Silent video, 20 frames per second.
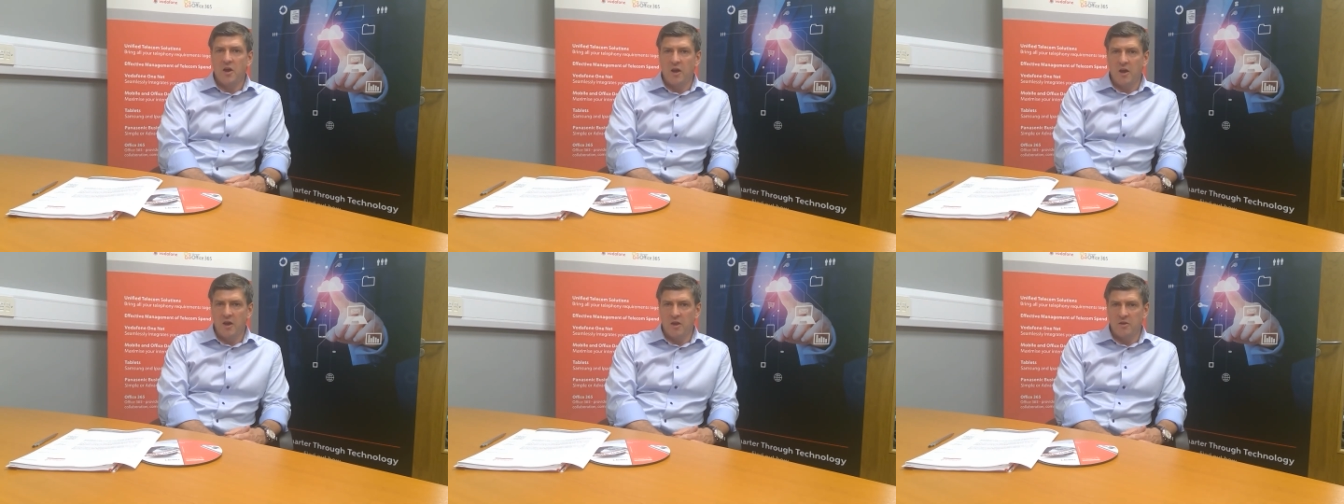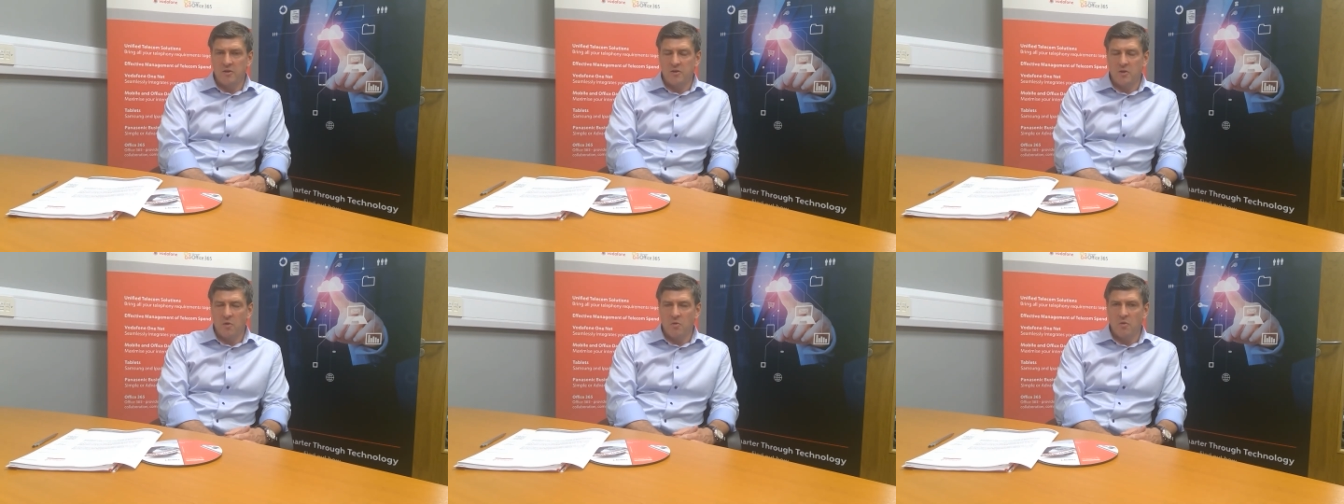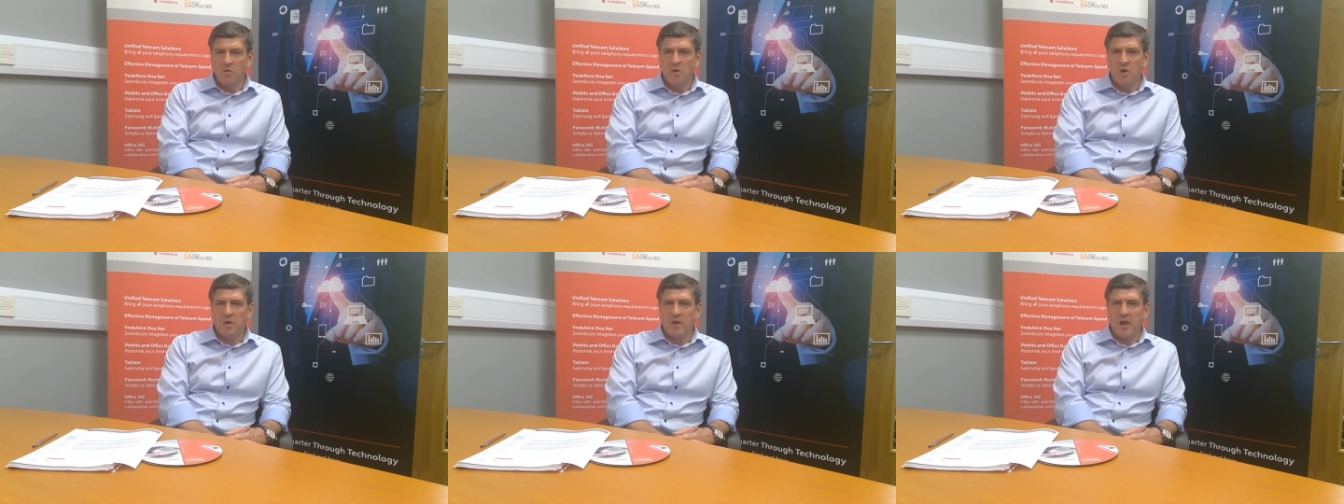and
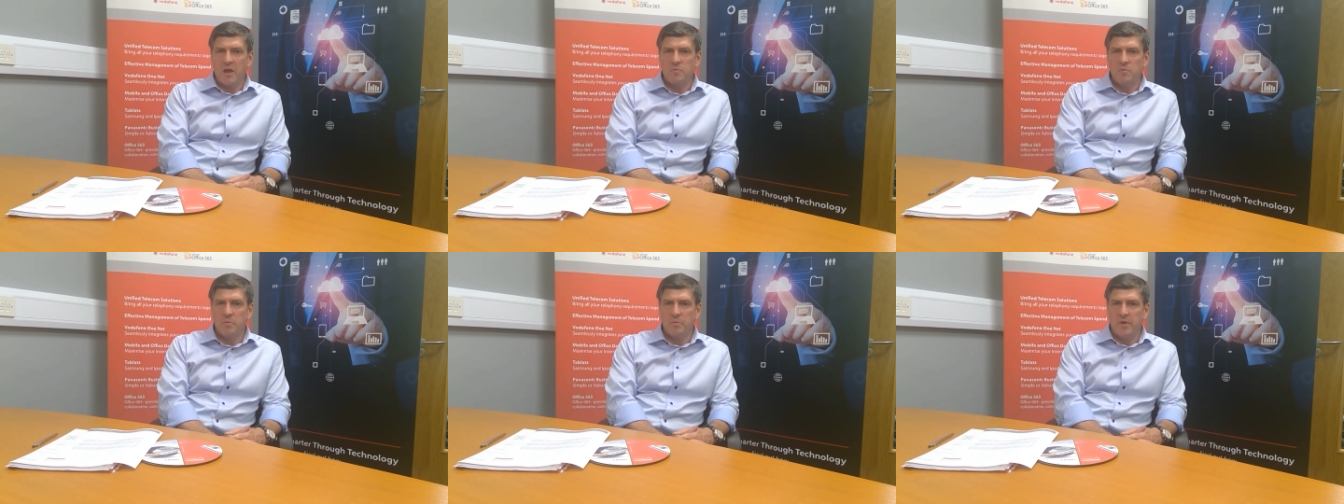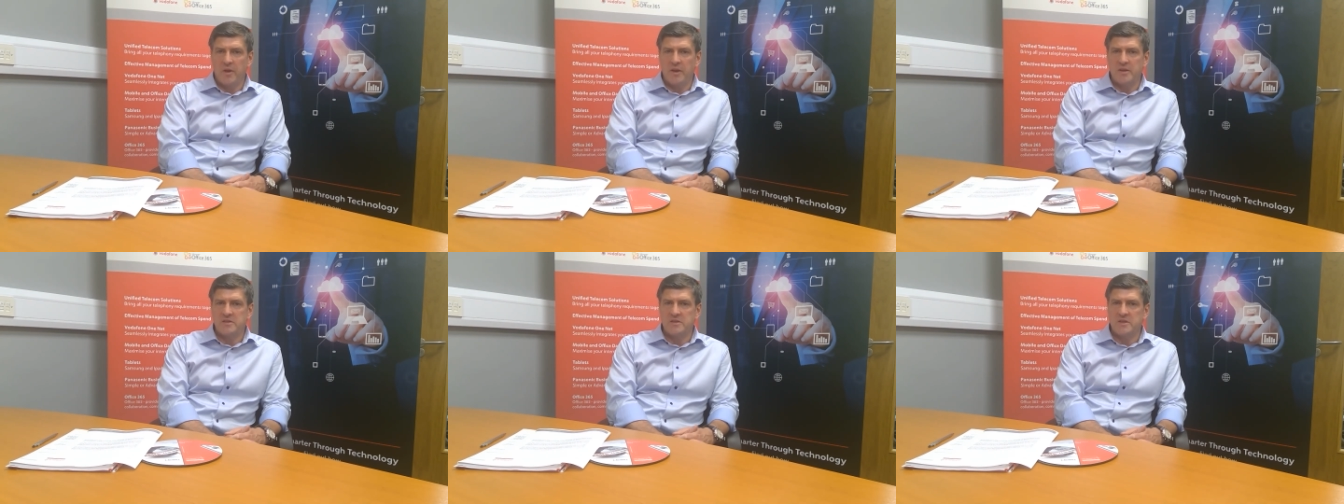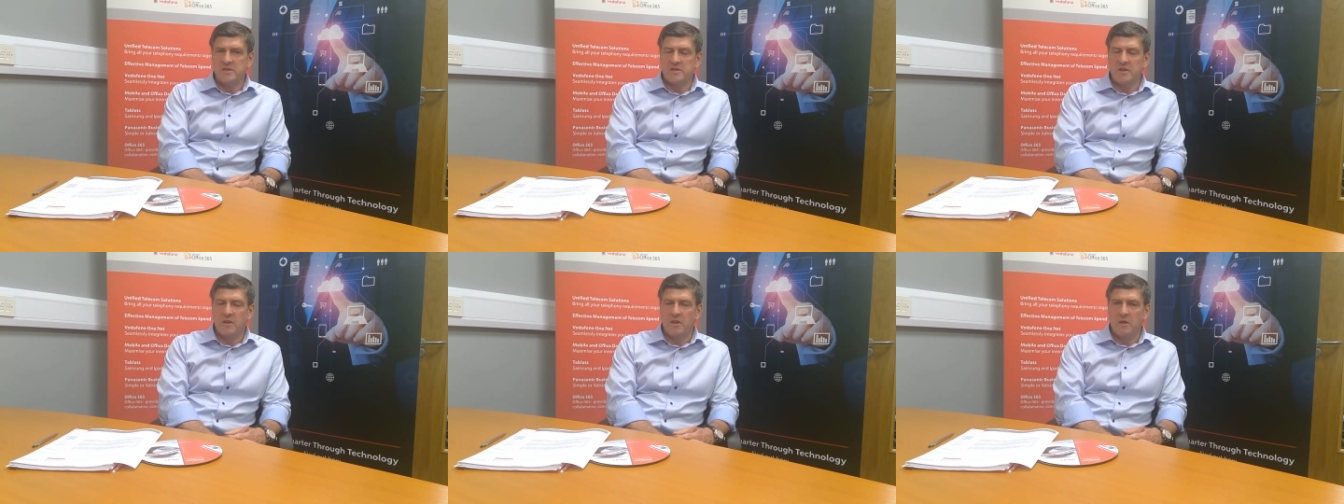
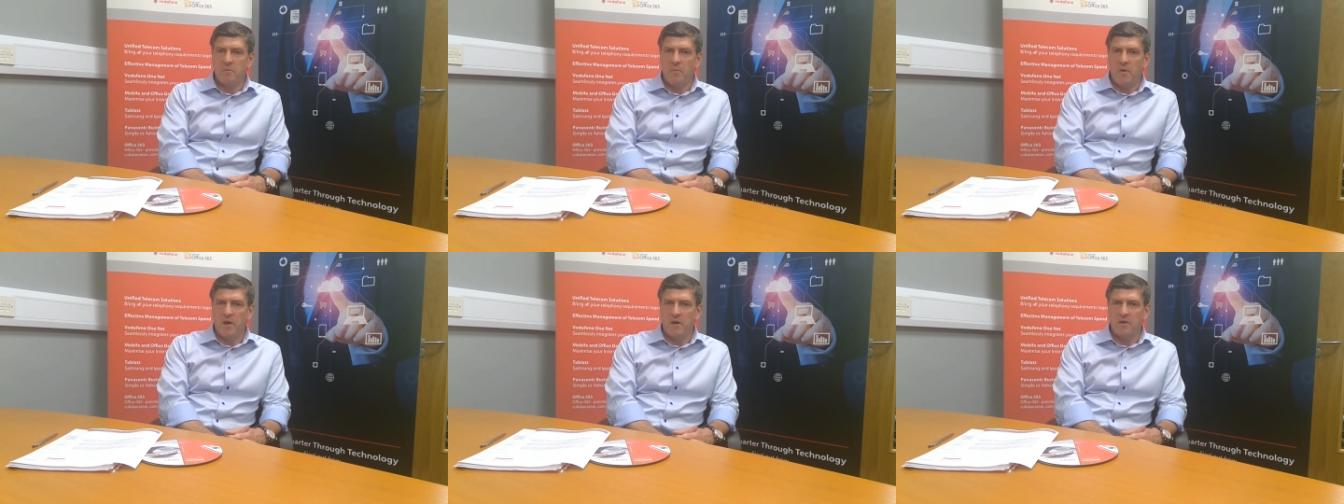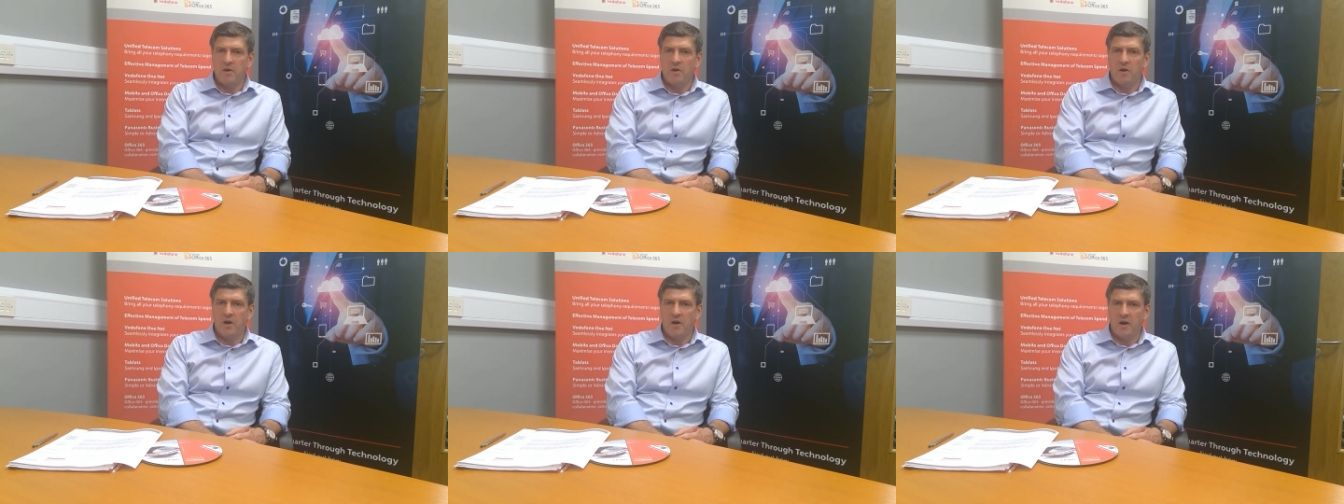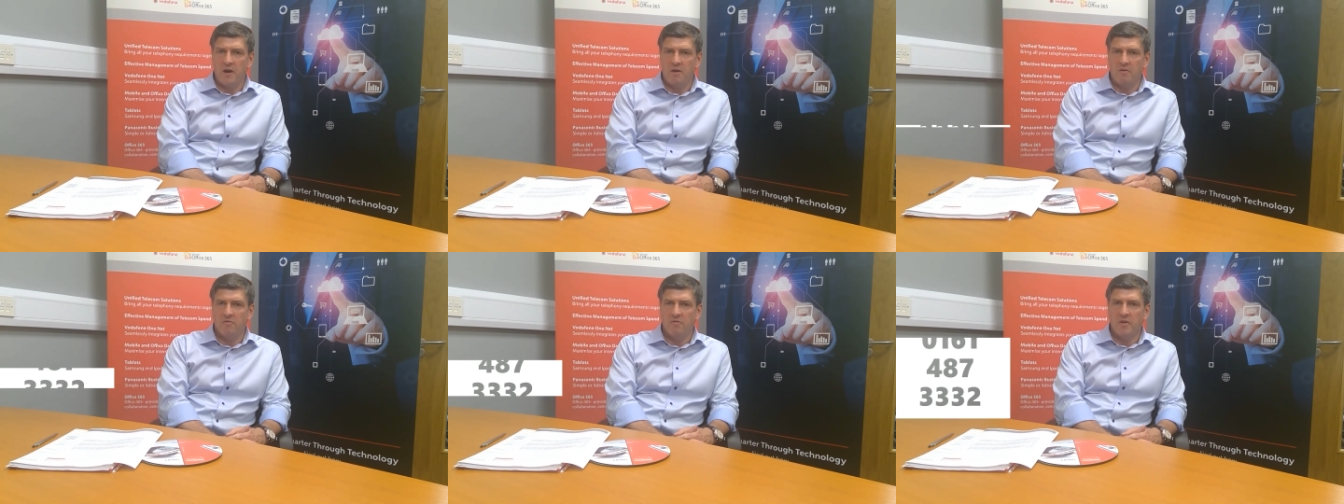capabilities that they might not
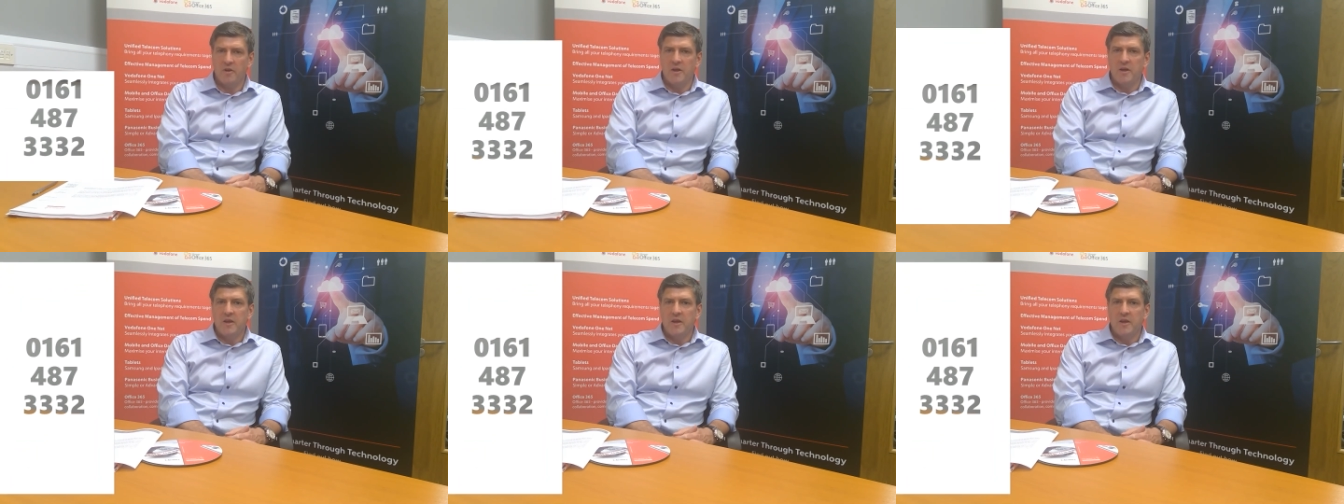have.